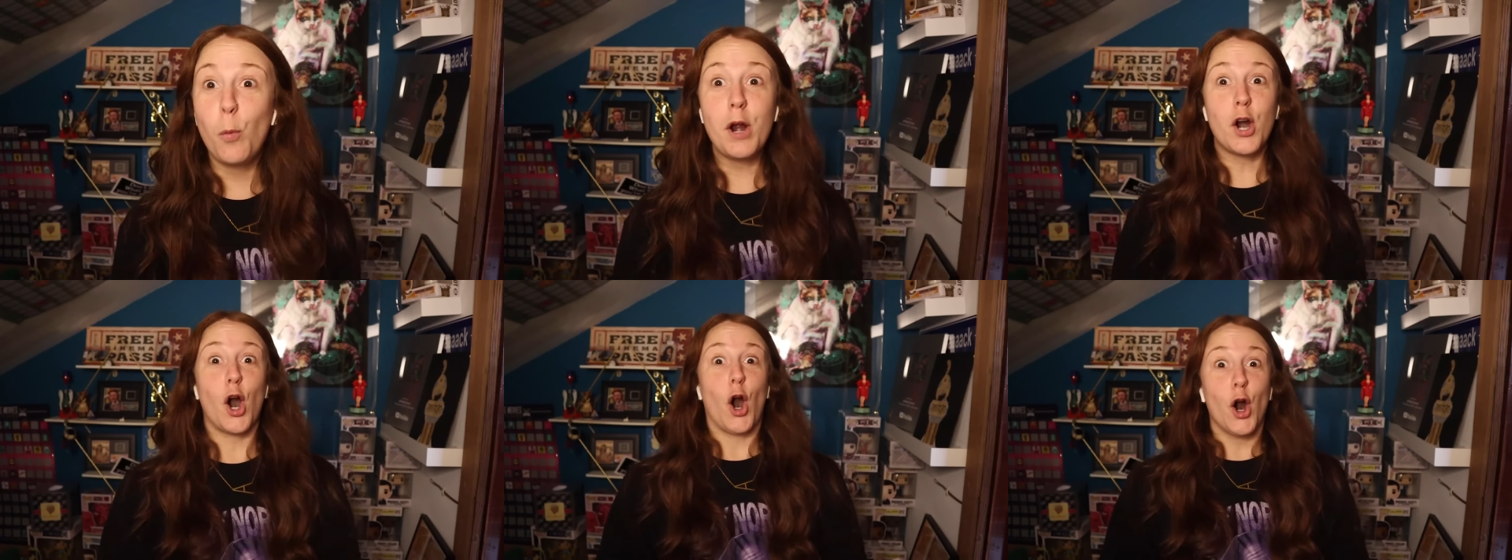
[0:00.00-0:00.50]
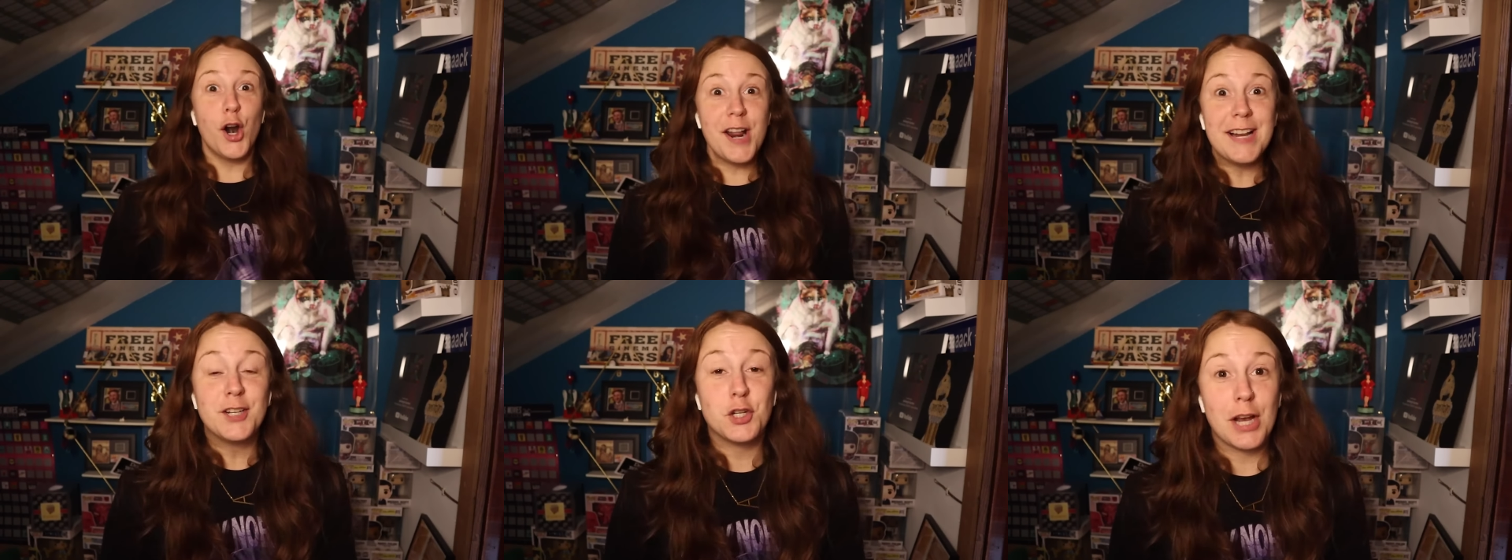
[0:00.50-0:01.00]
We're
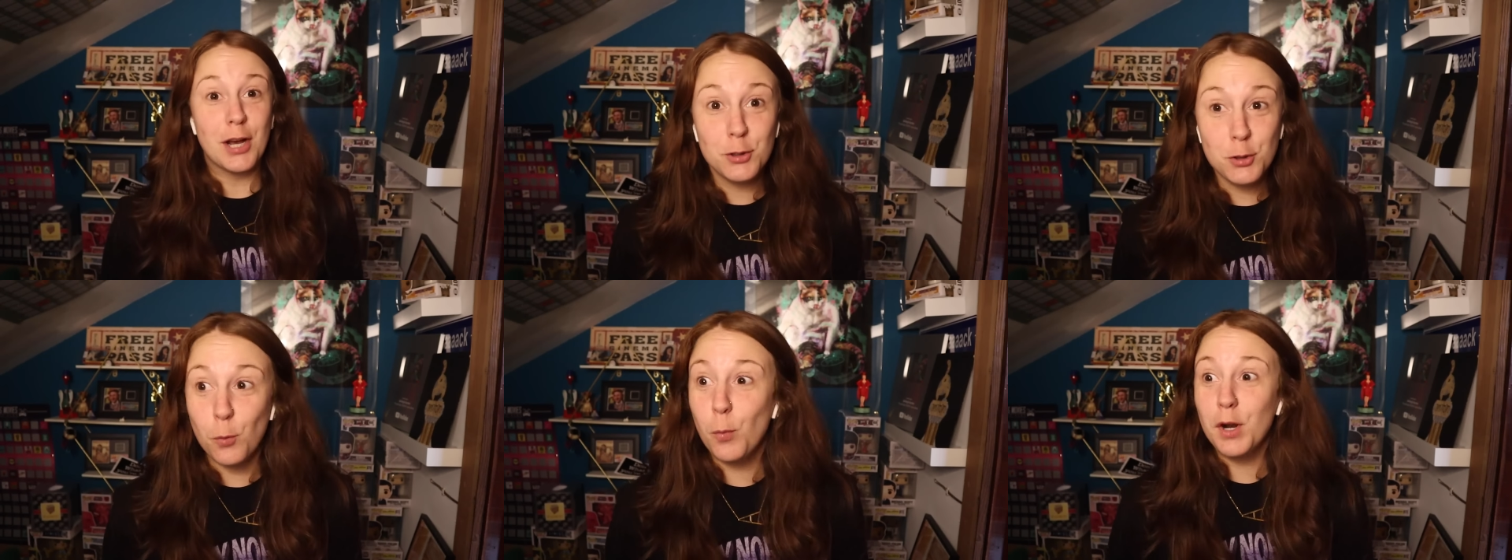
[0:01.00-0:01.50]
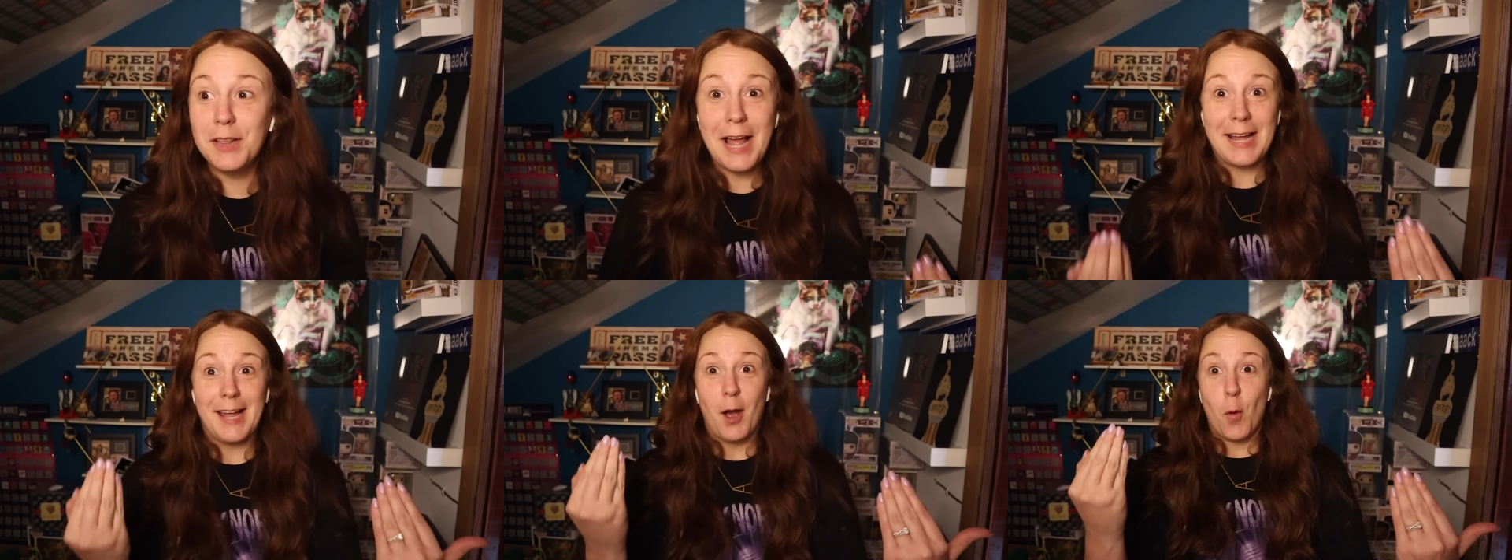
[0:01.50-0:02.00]
hurting children? We're
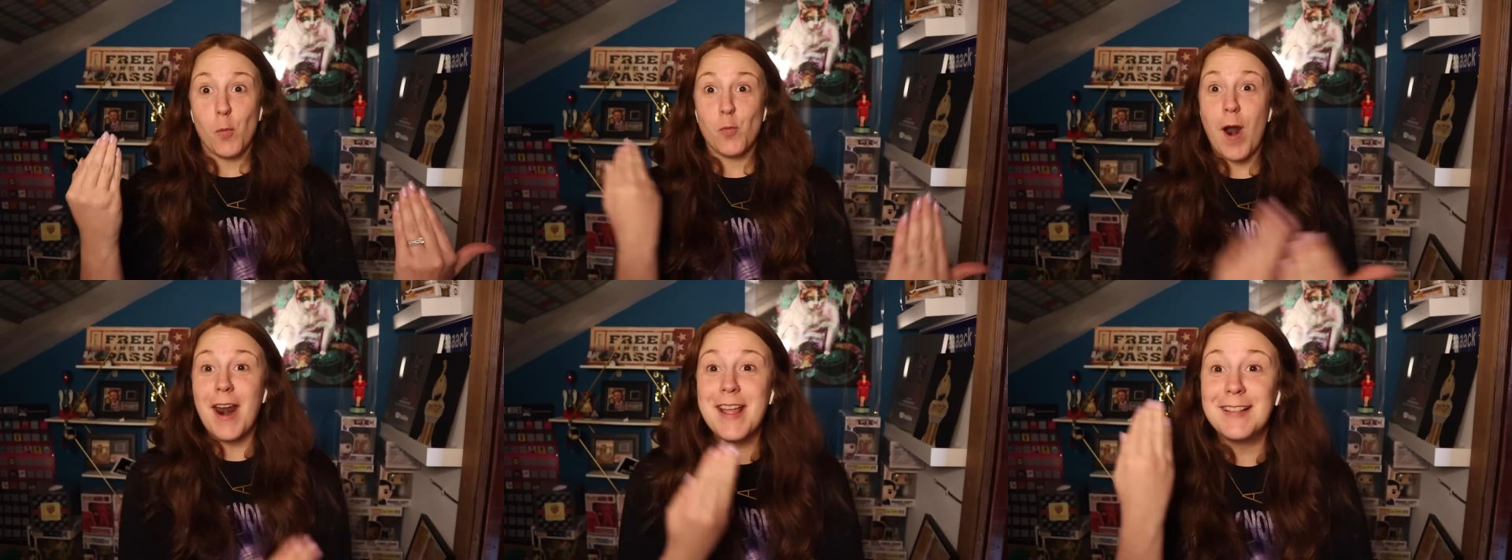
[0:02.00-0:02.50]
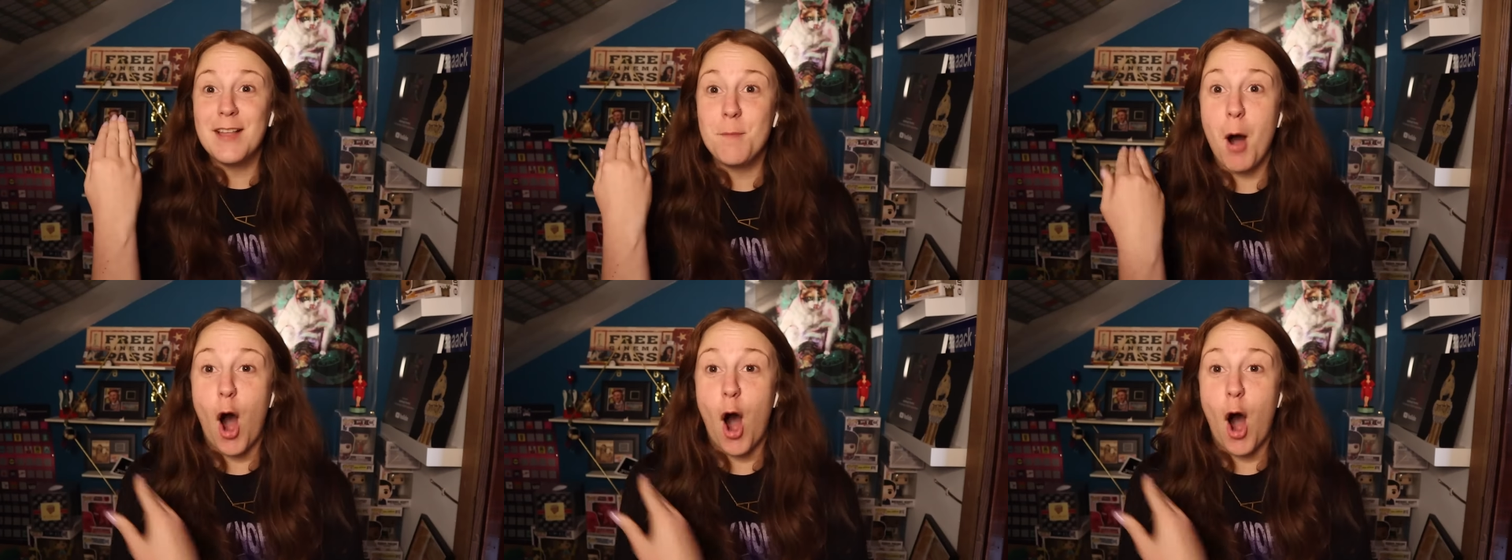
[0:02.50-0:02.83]
like running them